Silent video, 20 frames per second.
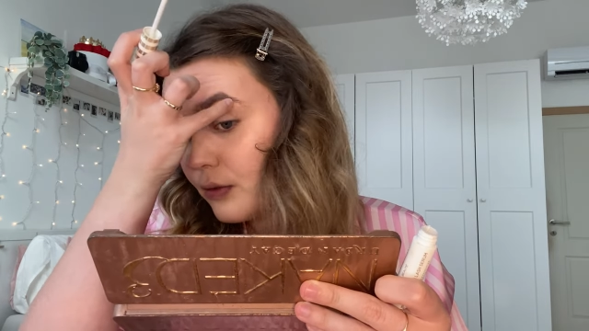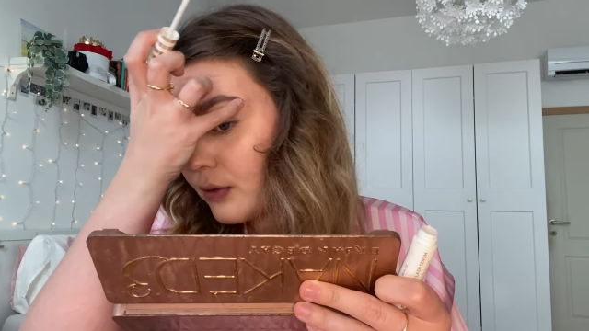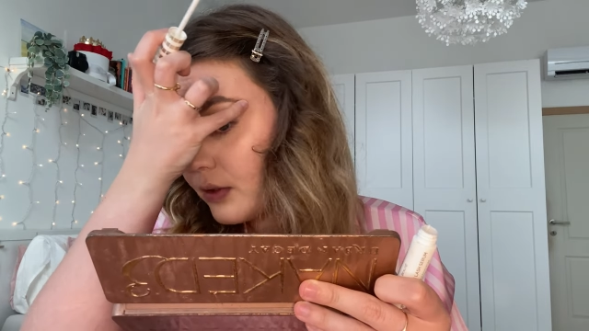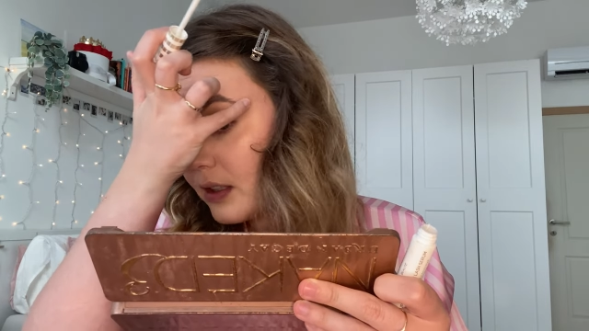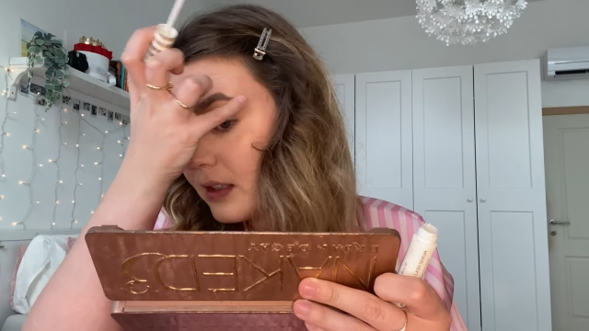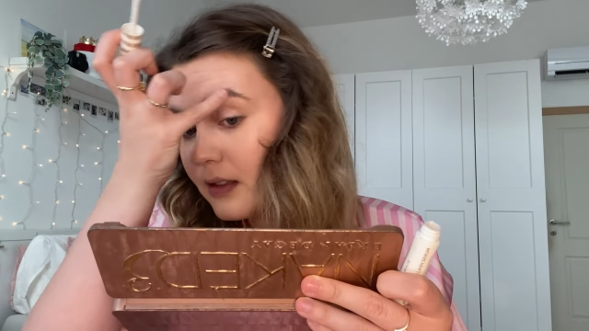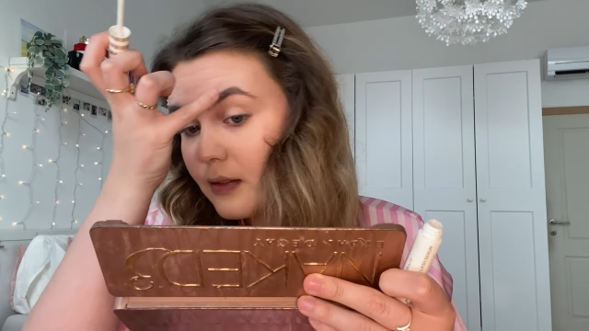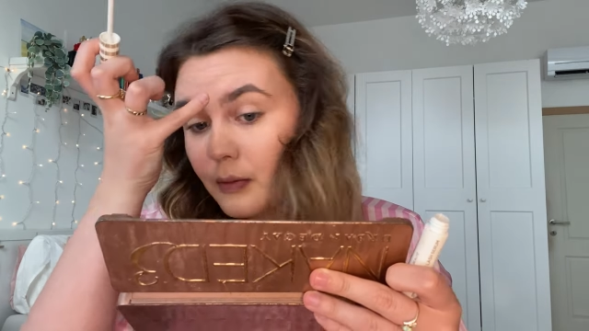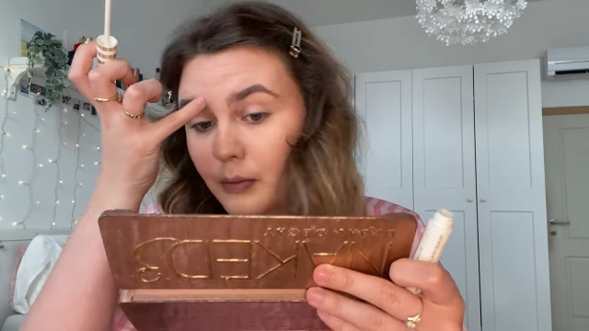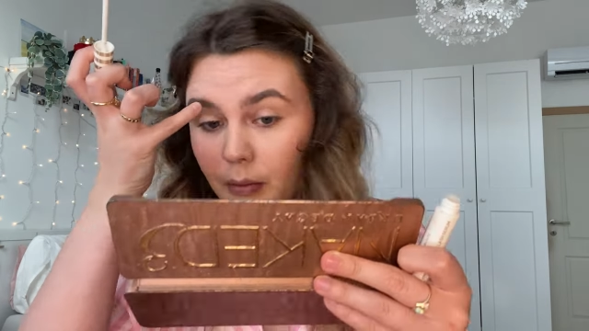
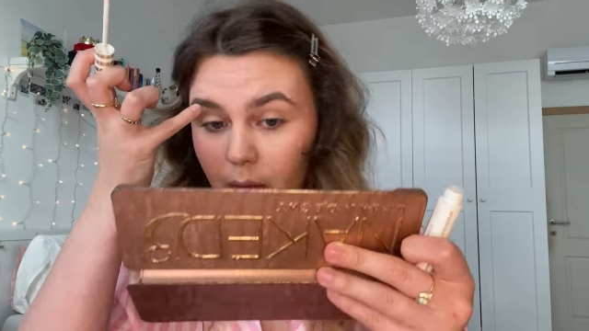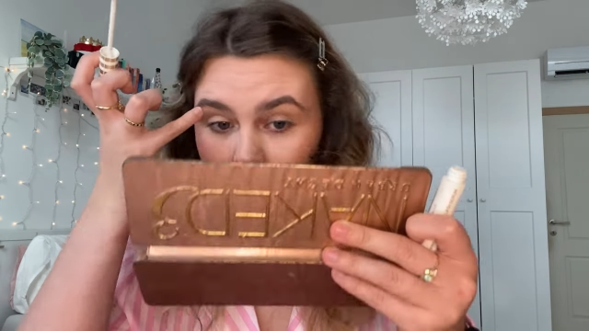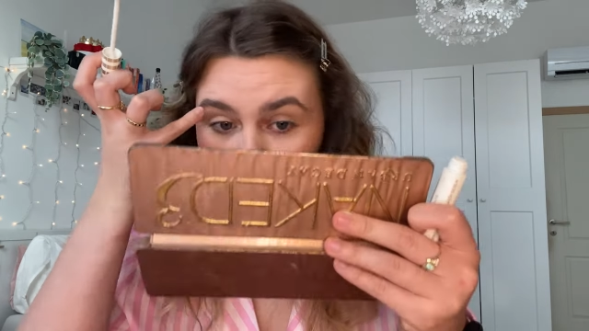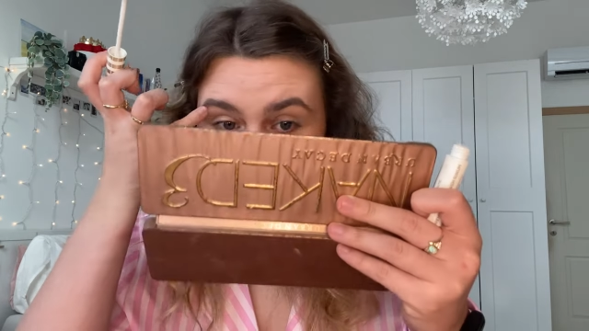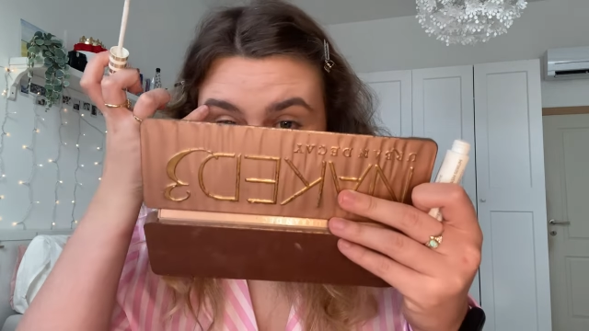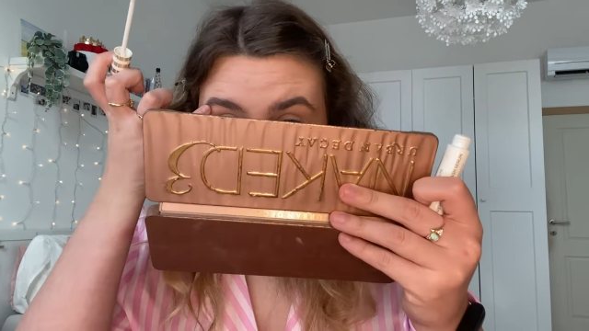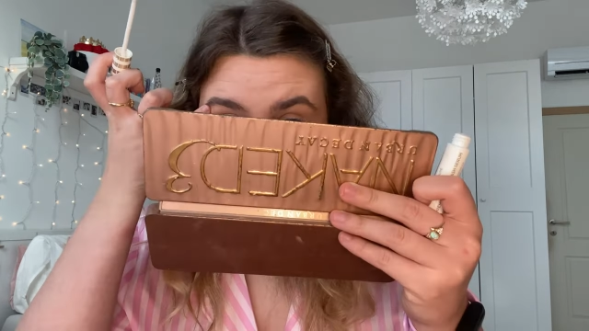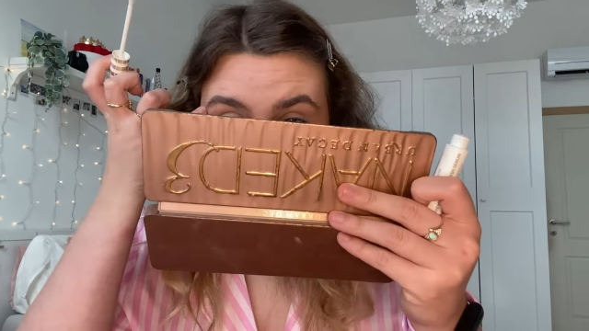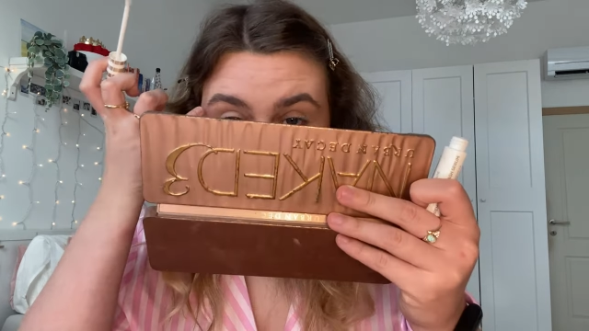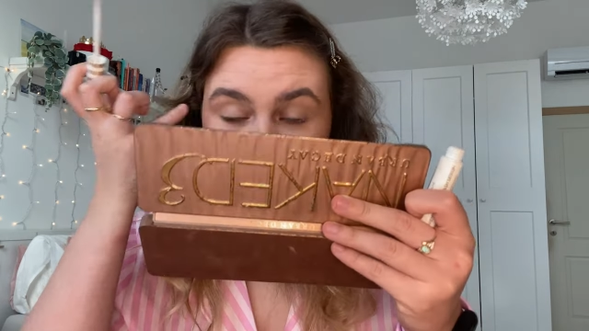reason
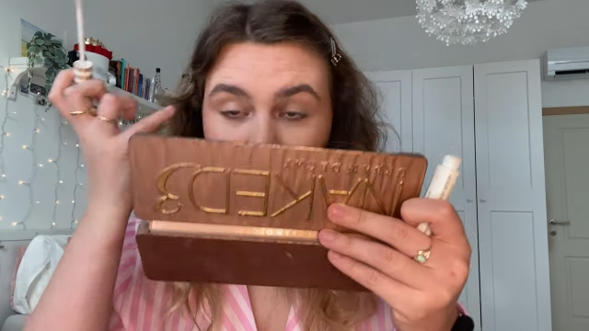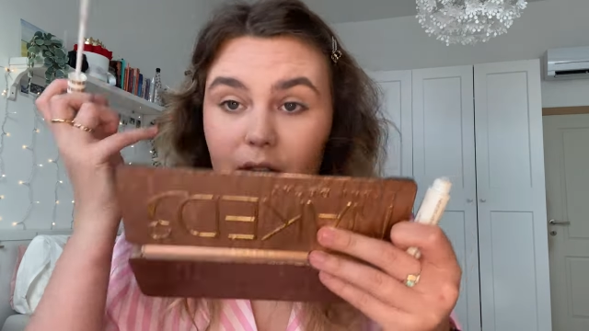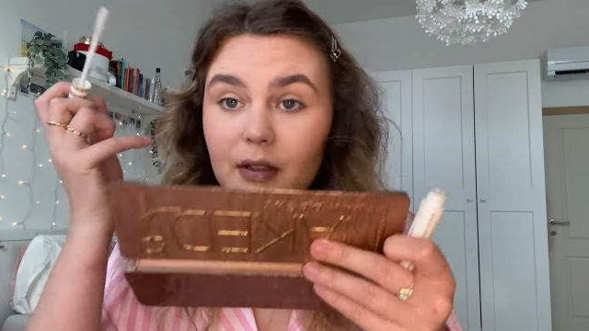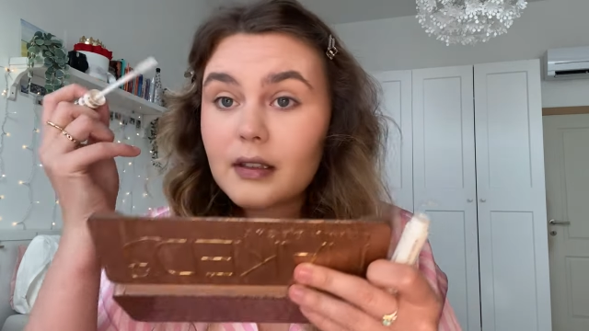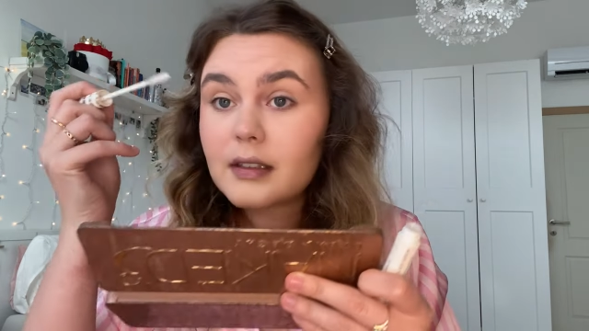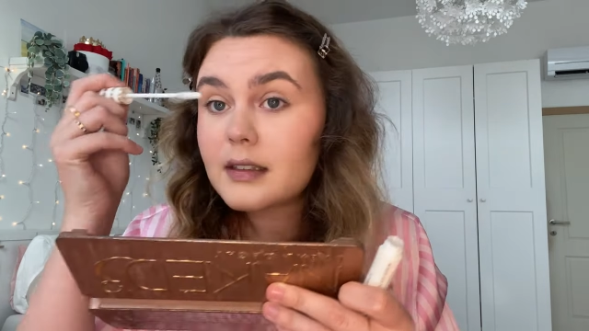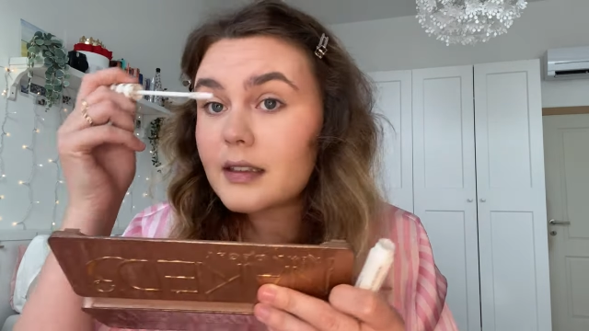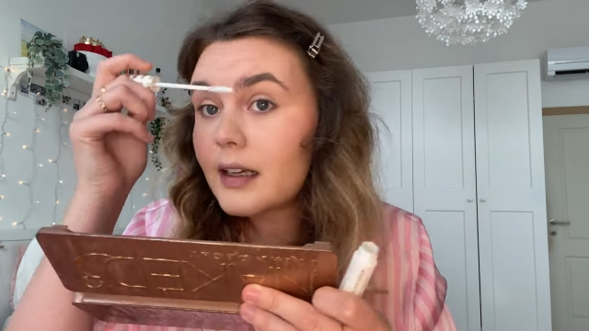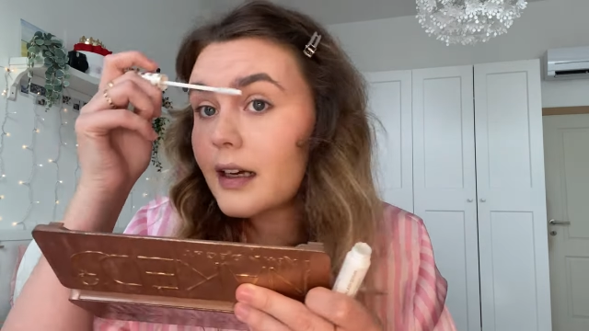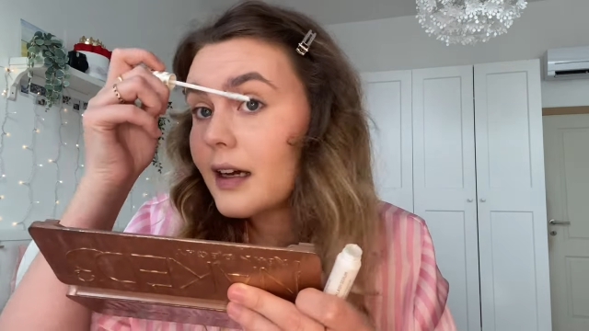why is because